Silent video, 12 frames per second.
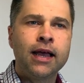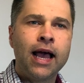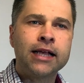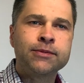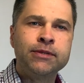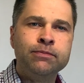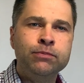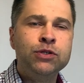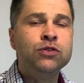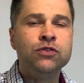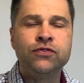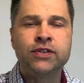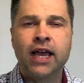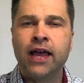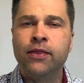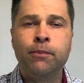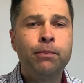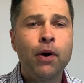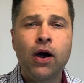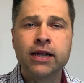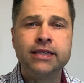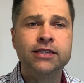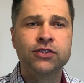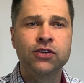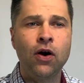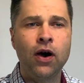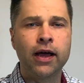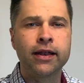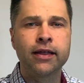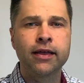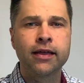has been moved and the body is gone.